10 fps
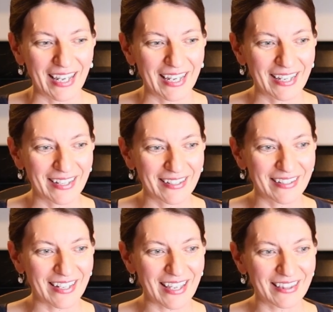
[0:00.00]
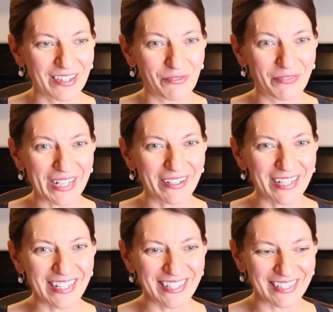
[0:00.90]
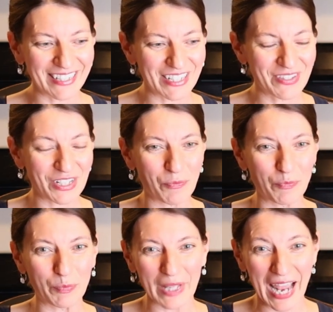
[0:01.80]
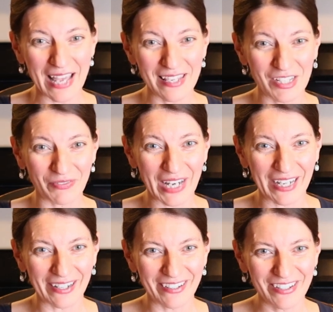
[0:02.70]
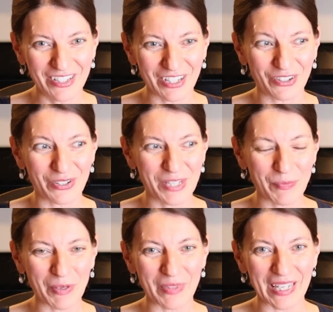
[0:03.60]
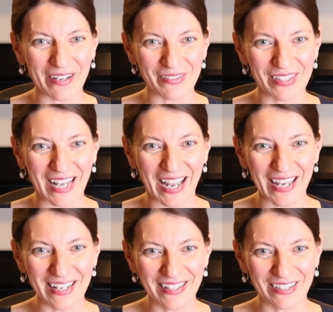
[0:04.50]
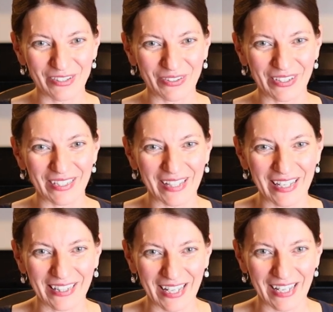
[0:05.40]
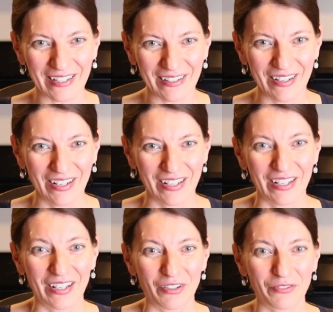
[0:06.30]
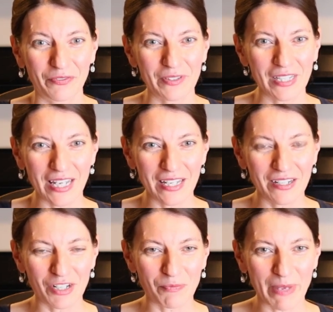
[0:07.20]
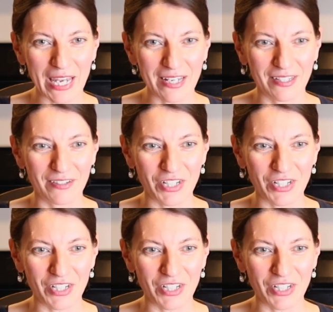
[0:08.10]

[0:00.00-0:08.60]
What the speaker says: and at the very end it gives it a blast of air to crisp up the outside, so you get like that fully heated and baked